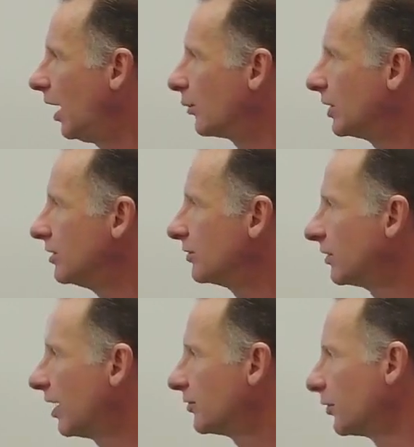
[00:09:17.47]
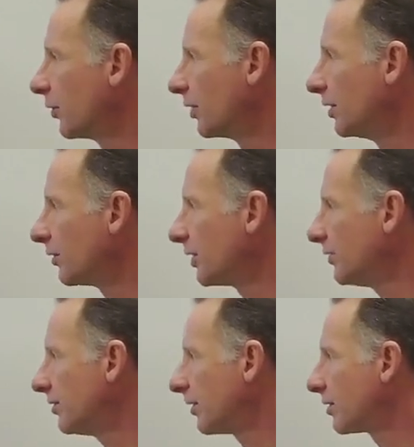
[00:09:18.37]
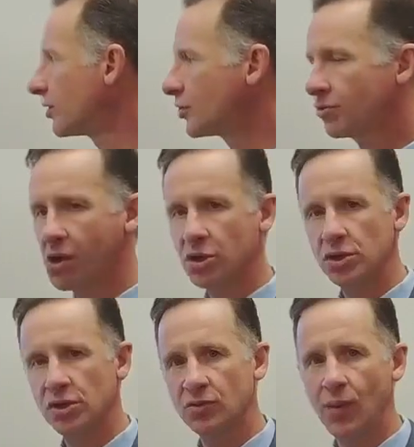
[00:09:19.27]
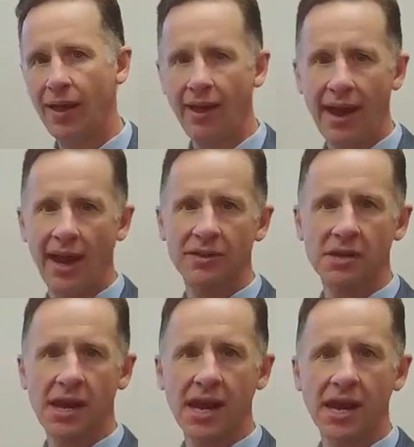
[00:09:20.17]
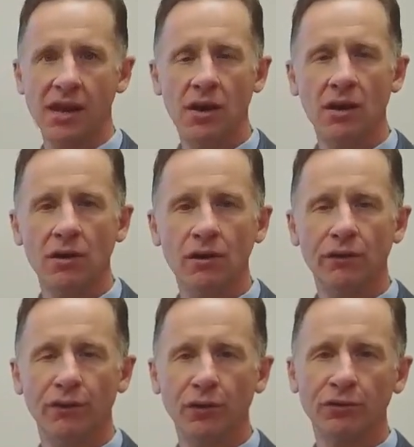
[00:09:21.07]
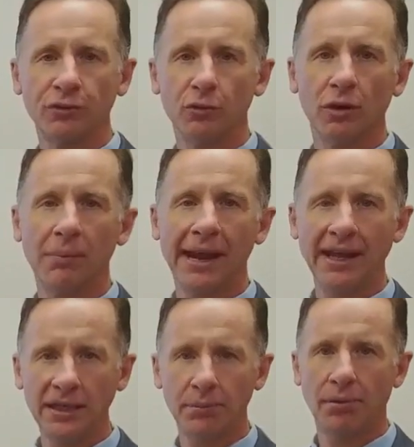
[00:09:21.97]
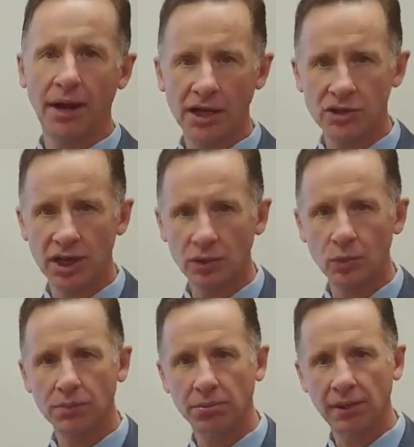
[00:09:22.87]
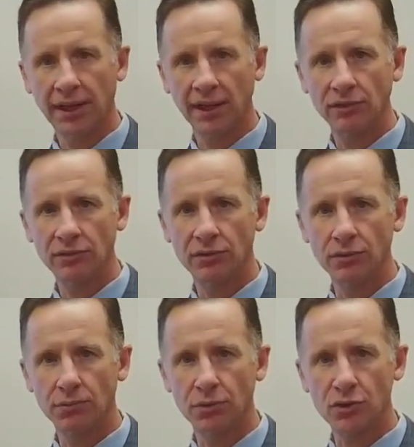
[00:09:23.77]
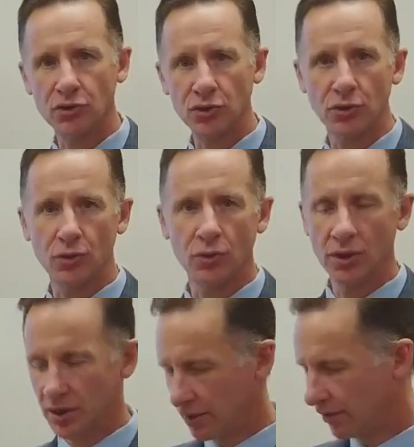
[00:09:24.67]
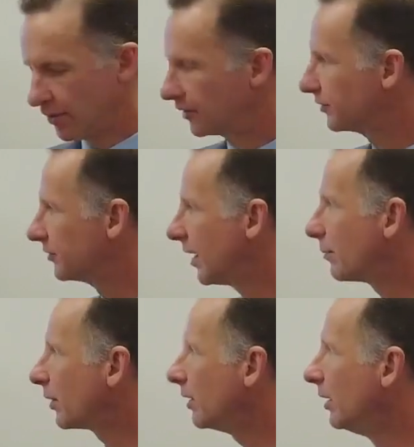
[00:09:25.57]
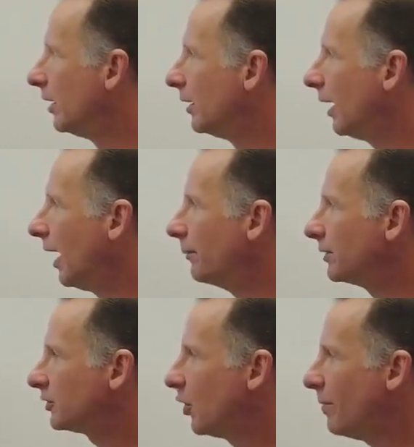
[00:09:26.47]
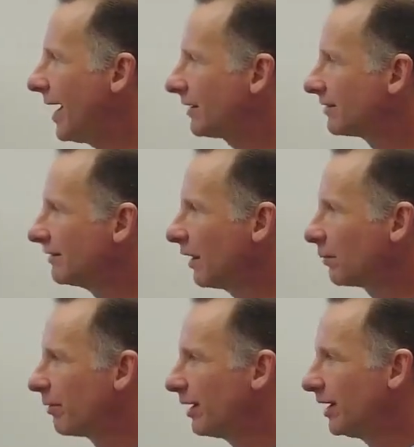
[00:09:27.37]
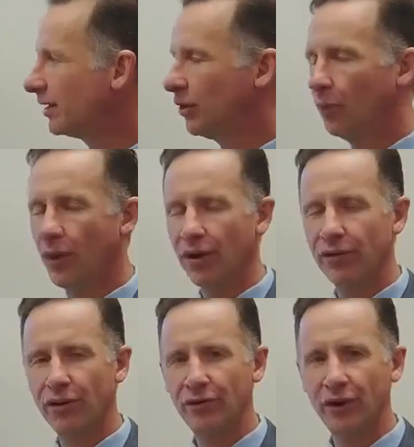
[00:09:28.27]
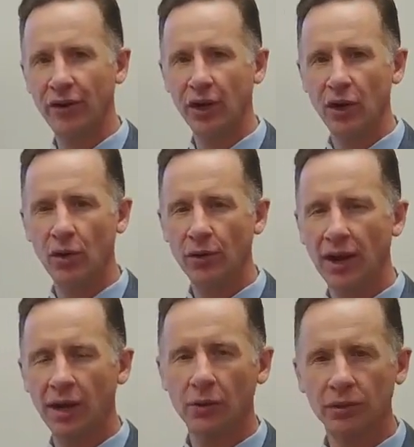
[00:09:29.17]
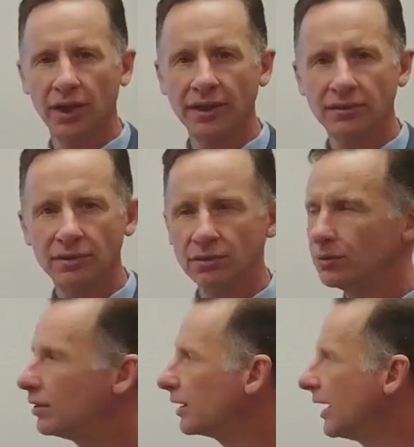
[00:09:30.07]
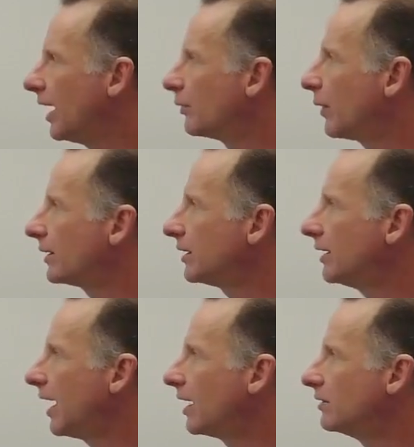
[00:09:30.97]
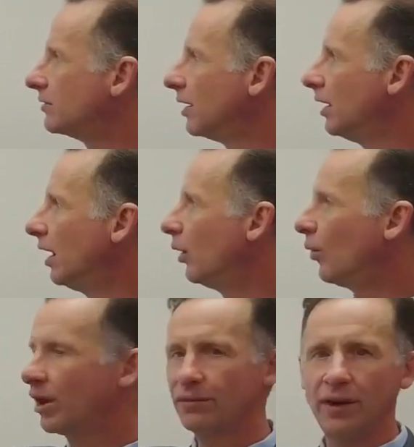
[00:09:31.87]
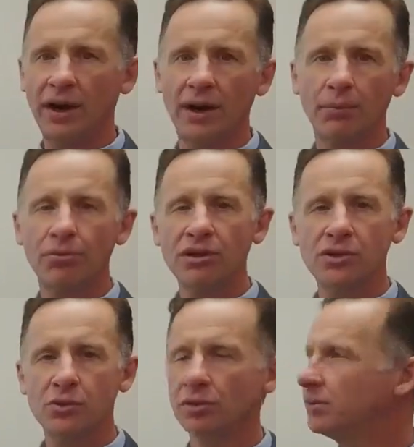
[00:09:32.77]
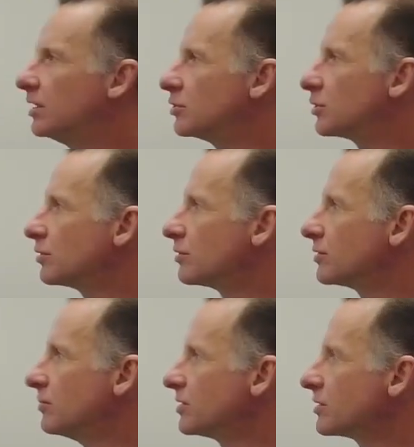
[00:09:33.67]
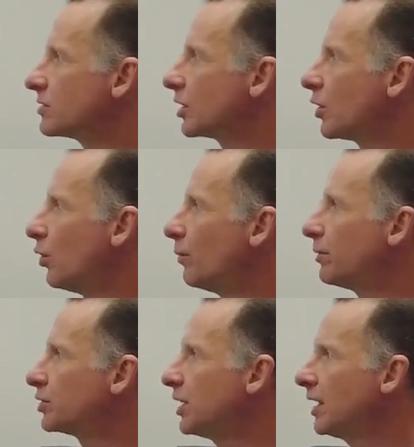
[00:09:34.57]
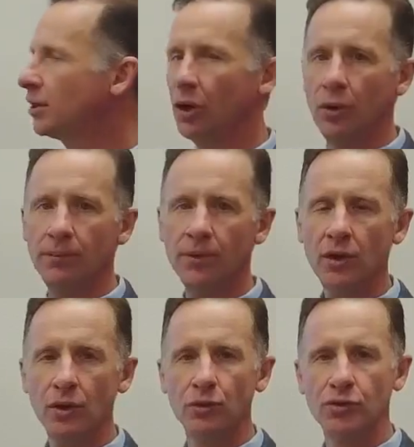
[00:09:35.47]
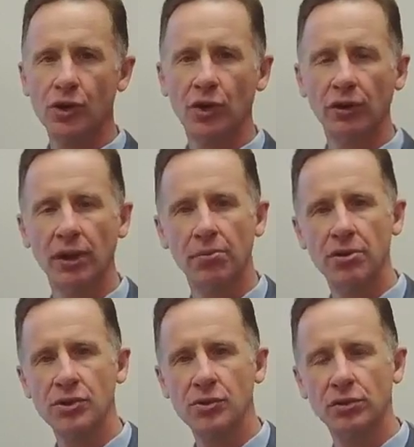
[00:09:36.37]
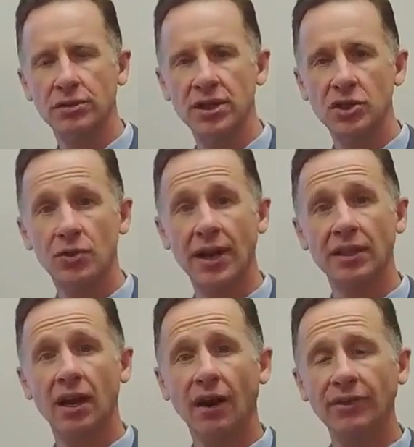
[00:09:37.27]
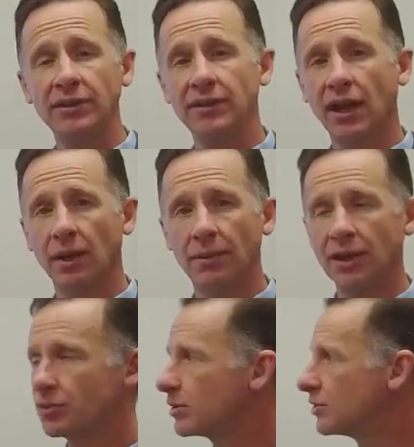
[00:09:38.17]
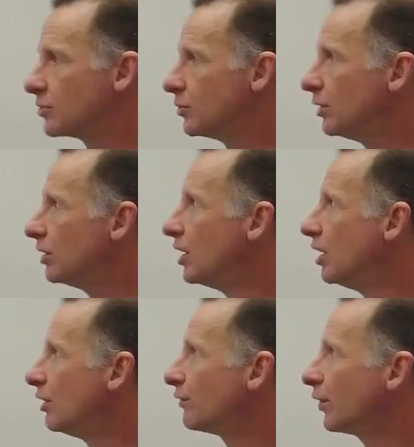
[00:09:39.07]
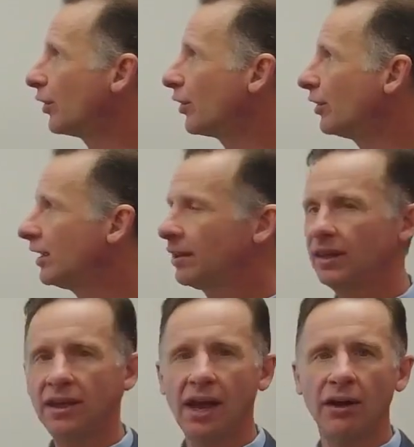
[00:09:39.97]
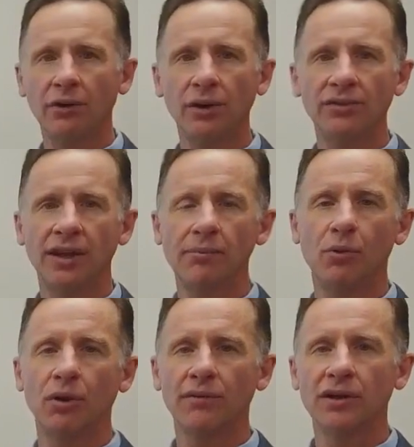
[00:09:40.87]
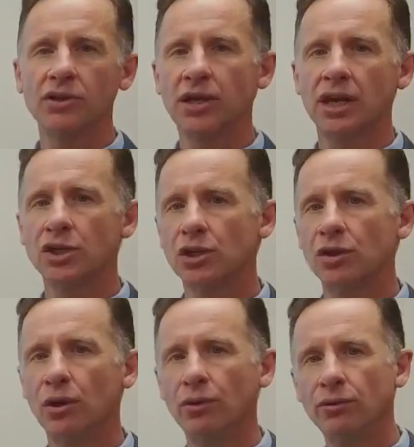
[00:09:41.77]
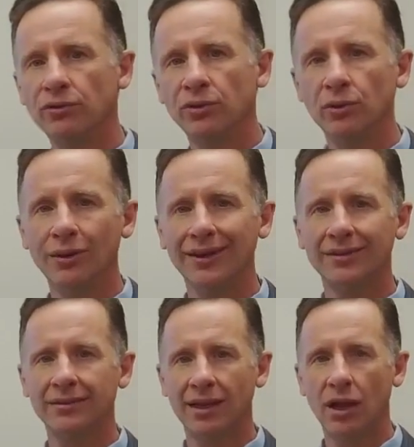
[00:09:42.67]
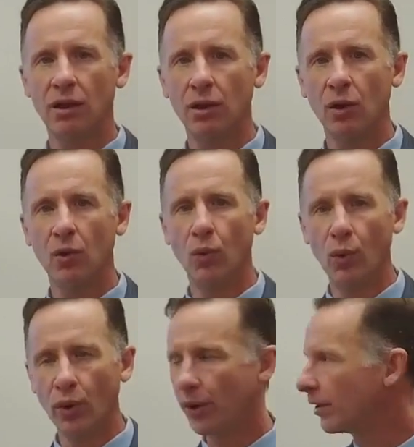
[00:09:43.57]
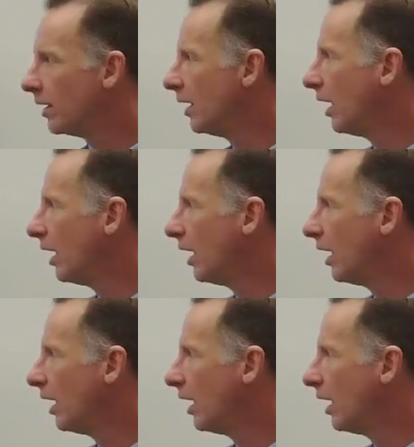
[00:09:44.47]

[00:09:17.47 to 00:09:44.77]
We discussed early learning center construction, as well as a full school painting project we plan to pursue this summer. But to go back to celebrating one of our very own, I would like to again recognize one of our preschool teachers, Mrs. Nicole Pashenko, who's currently a preschool teacher at Covington Elementary School, for earning the Illinois State Board of Education Those Who Excel Award.